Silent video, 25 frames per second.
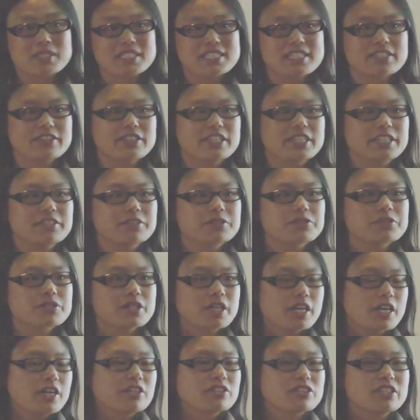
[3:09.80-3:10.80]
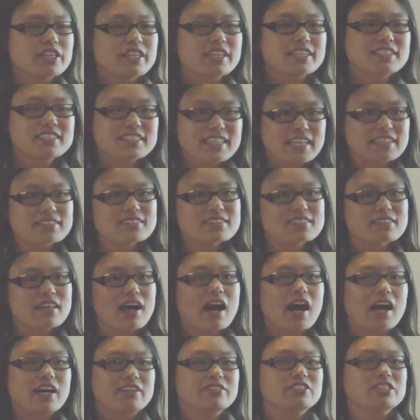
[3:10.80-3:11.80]
materials to condense the
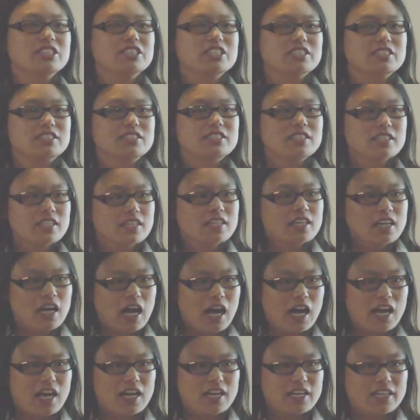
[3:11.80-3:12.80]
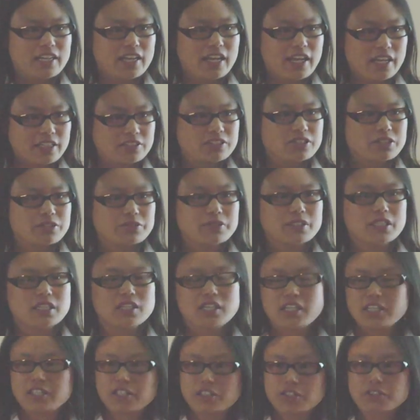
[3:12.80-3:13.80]
hydrogen uh, into a,
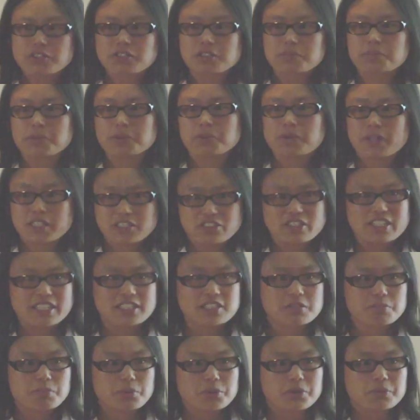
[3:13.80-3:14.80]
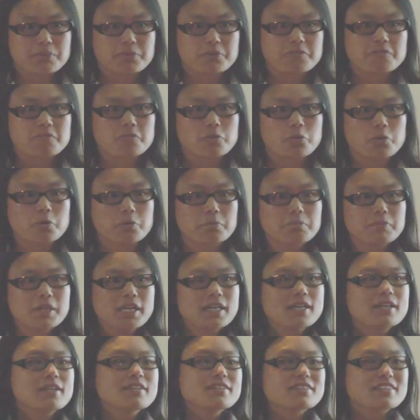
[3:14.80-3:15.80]
a, usable and transportable form.
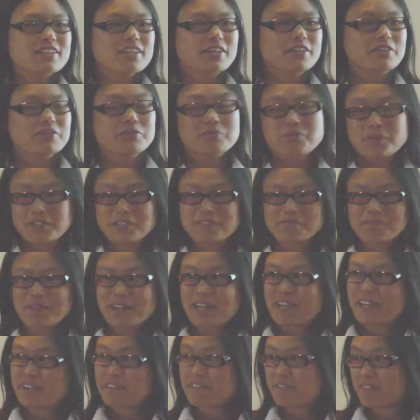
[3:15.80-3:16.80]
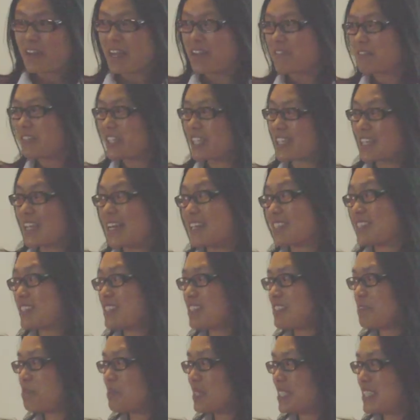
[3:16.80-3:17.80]
So one of my favorite
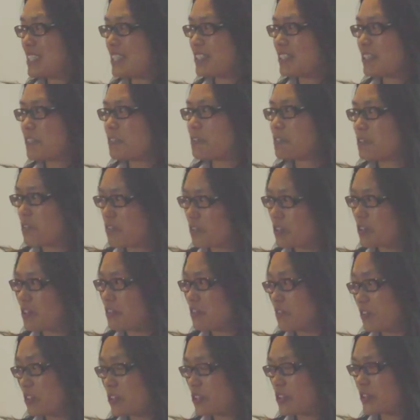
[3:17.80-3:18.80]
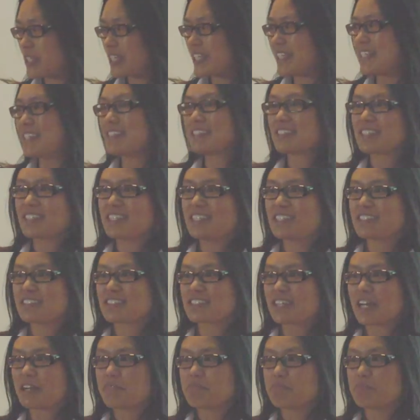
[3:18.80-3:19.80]
classes of materials for, for doing this
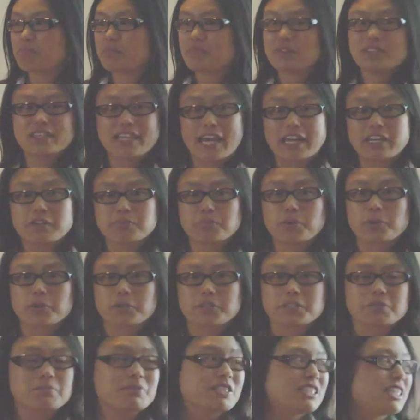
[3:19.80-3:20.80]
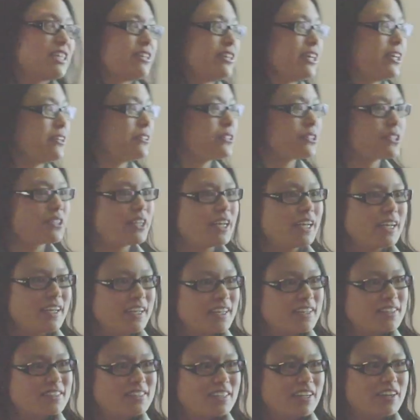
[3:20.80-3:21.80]
is um, nanoporous materials.
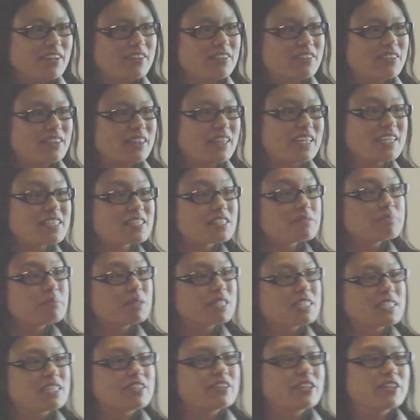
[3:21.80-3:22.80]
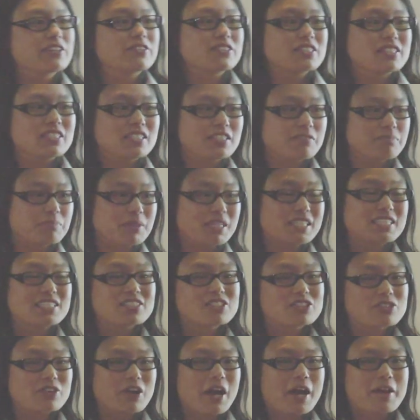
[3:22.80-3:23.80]
So these are materials that have been
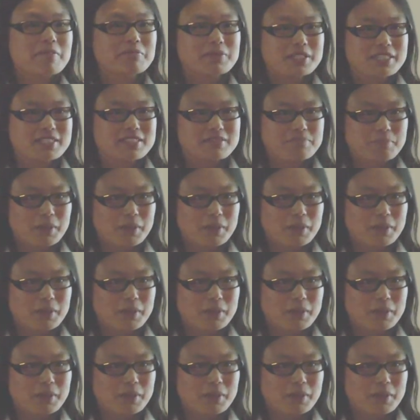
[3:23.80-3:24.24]
described as